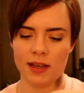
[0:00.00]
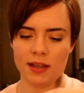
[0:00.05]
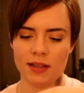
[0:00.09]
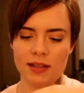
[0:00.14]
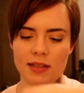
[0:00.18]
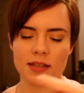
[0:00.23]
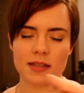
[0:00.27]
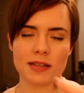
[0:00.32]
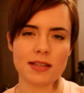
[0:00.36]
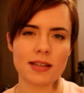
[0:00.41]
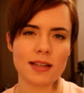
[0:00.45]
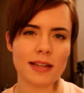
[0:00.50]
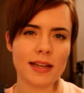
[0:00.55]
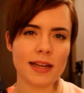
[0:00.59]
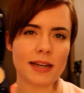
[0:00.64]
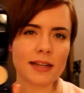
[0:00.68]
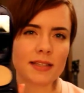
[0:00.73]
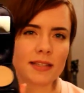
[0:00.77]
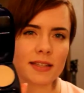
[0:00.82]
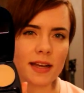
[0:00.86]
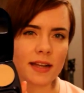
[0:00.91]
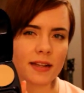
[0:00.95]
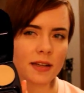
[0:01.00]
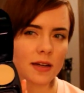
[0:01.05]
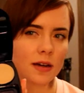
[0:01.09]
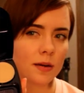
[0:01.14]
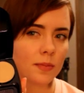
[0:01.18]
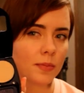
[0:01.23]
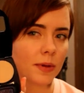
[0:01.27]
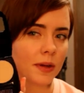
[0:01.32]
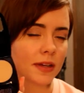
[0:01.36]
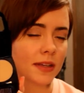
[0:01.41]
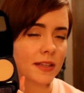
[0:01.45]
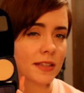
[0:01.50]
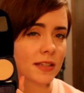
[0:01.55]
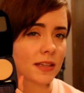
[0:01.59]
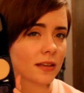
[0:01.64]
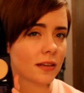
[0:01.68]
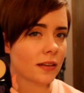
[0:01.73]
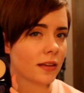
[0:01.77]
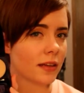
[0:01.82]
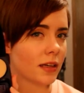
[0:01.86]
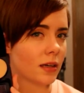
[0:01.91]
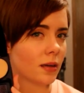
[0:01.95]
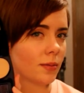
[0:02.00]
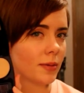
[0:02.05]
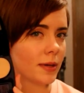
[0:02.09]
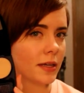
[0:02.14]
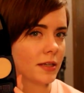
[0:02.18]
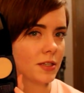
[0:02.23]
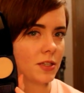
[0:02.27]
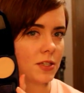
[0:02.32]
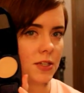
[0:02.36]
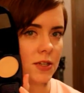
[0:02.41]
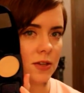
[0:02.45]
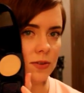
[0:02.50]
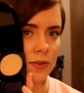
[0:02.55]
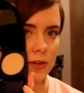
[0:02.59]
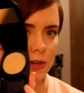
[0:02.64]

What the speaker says: This is the lightest color, but it's a little bit too